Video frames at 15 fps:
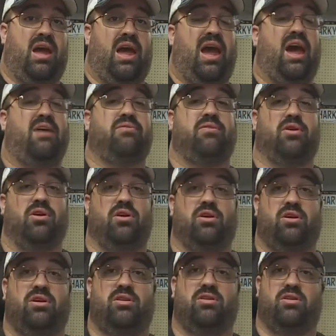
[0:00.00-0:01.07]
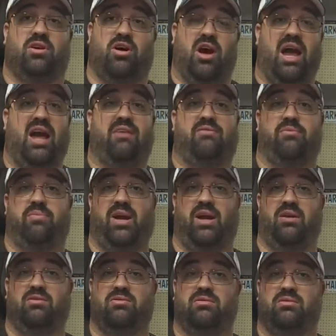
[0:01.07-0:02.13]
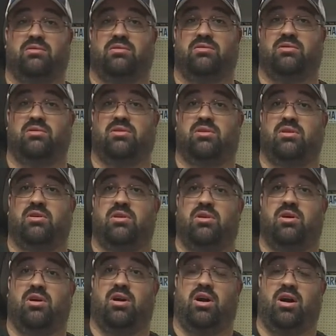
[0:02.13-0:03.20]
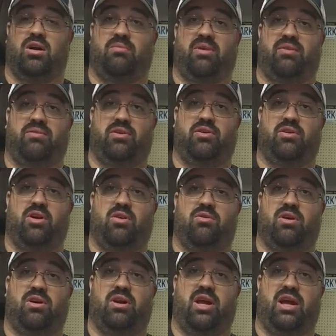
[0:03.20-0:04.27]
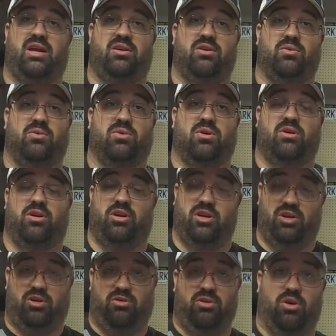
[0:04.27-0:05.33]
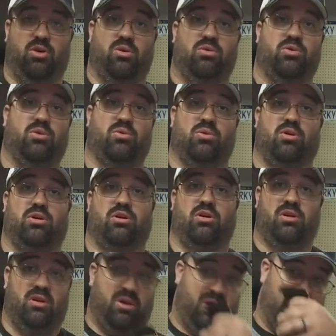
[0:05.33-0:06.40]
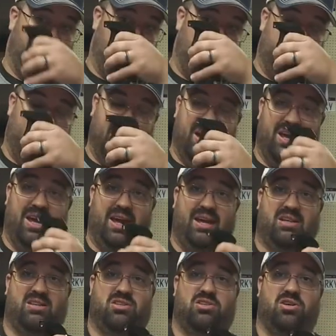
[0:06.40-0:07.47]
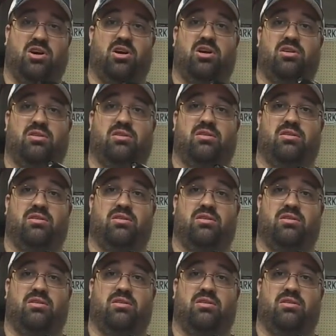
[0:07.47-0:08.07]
half a hood or half a panel. If you're doing a door, you can do the whole door and start